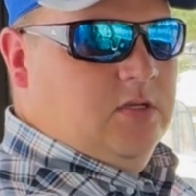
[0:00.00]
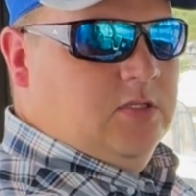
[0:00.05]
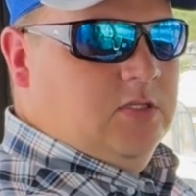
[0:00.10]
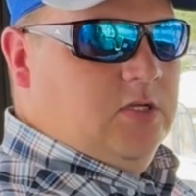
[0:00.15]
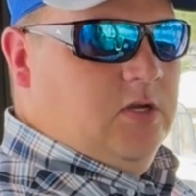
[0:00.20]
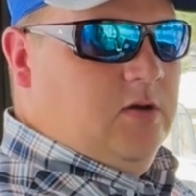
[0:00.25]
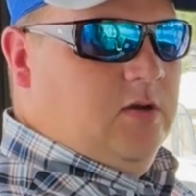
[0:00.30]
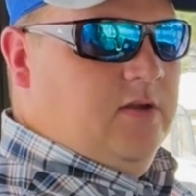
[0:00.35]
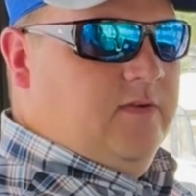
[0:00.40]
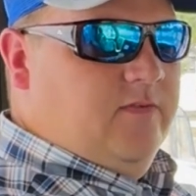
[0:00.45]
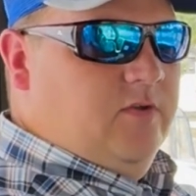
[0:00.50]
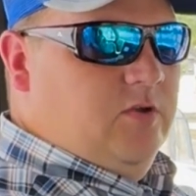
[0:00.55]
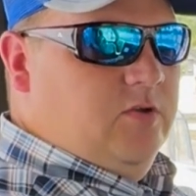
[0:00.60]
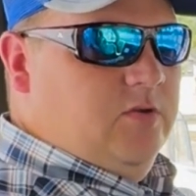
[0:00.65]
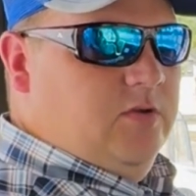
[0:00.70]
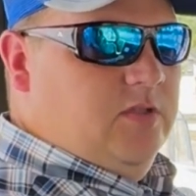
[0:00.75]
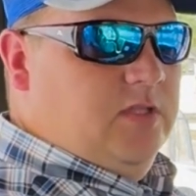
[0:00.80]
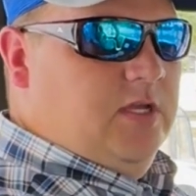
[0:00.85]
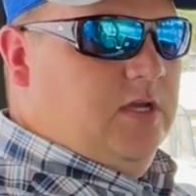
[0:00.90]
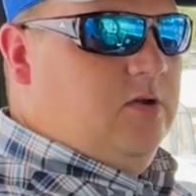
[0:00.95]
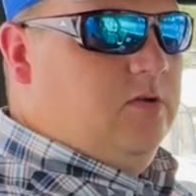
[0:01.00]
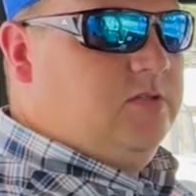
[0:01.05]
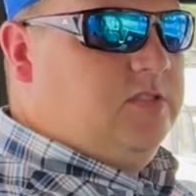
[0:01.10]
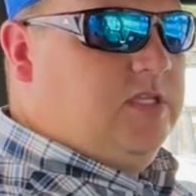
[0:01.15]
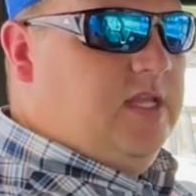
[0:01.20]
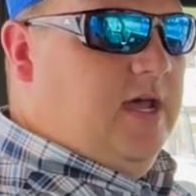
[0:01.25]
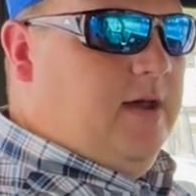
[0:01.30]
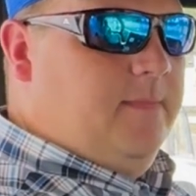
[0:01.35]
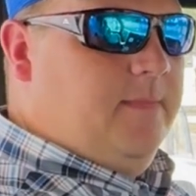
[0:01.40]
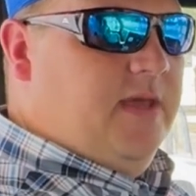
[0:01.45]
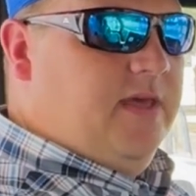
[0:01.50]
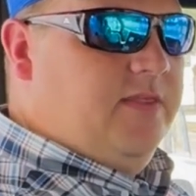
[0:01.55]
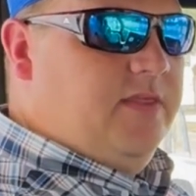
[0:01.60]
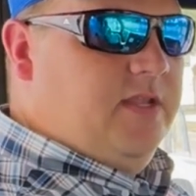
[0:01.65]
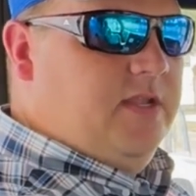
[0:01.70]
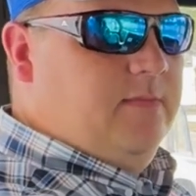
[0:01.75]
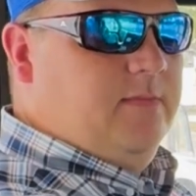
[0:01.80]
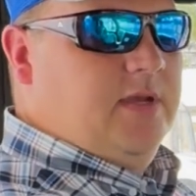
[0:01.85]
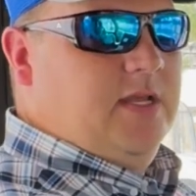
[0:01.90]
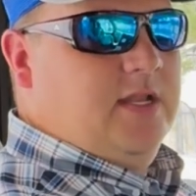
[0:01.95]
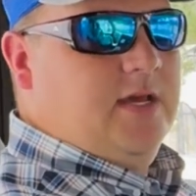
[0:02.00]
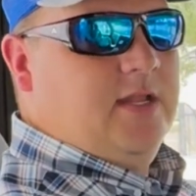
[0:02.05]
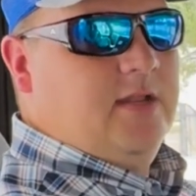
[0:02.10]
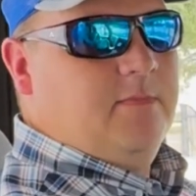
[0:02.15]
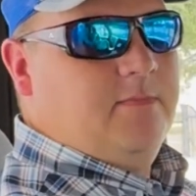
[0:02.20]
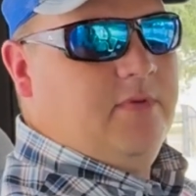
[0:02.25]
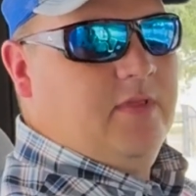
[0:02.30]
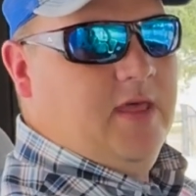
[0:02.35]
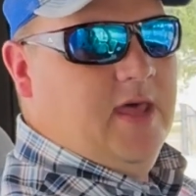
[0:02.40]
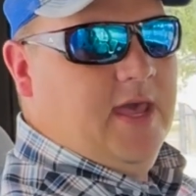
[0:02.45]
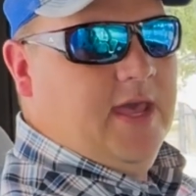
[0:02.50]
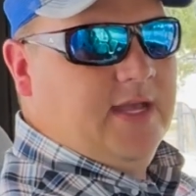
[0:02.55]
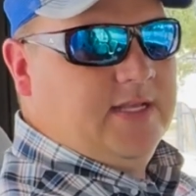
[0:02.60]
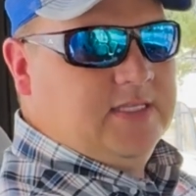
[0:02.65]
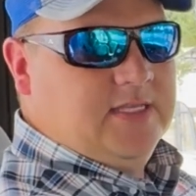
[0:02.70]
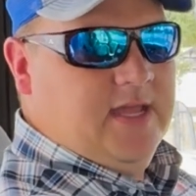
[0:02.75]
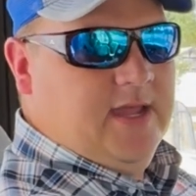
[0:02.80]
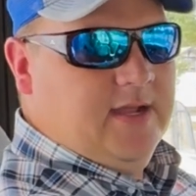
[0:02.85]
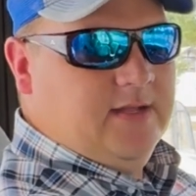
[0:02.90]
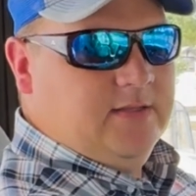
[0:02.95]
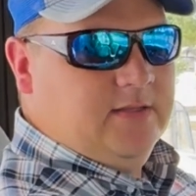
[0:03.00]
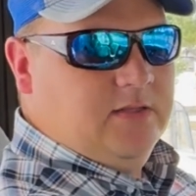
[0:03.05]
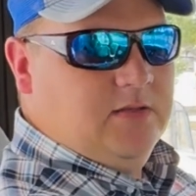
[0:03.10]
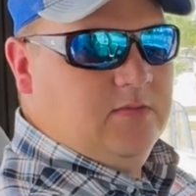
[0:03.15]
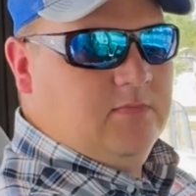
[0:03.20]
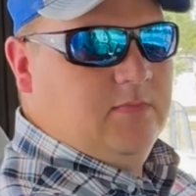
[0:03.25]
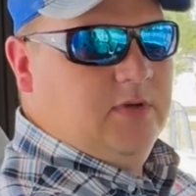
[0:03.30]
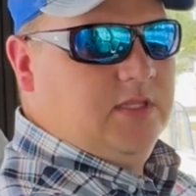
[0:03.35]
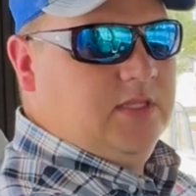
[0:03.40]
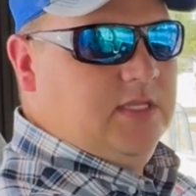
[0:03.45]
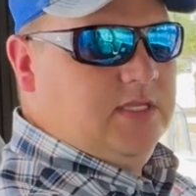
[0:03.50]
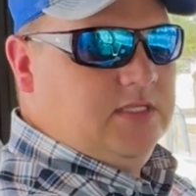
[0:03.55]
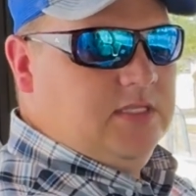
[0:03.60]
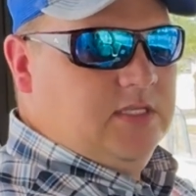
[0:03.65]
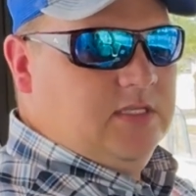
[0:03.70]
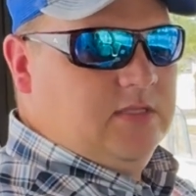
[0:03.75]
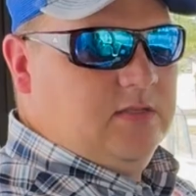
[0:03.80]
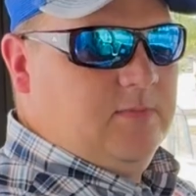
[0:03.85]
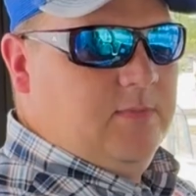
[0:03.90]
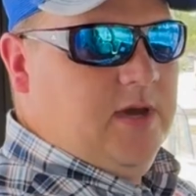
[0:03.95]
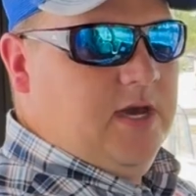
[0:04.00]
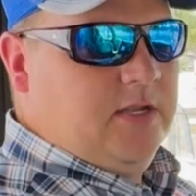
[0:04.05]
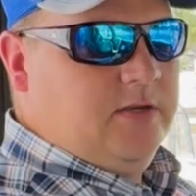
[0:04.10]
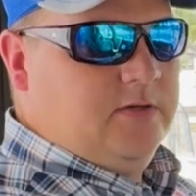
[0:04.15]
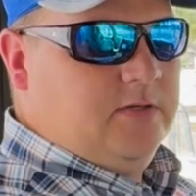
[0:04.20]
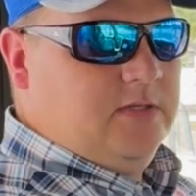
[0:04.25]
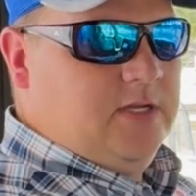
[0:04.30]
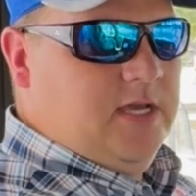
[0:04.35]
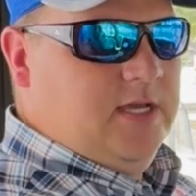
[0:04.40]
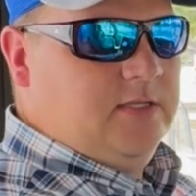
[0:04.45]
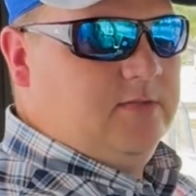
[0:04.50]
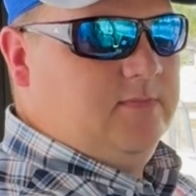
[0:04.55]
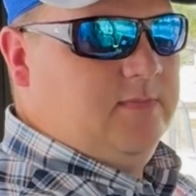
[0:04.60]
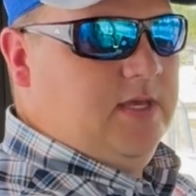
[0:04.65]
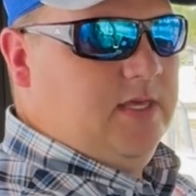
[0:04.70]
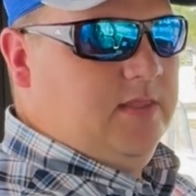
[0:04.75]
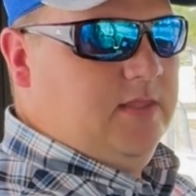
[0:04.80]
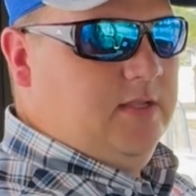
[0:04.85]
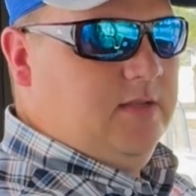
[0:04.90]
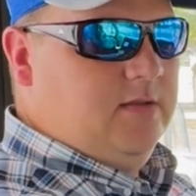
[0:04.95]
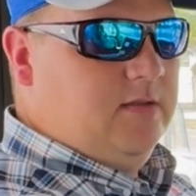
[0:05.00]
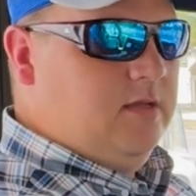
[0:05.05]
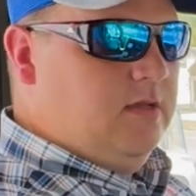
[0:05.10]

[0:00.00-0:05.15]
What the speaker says: So if you're doing the old style method, it may not apply exactly, but this is the modernized method.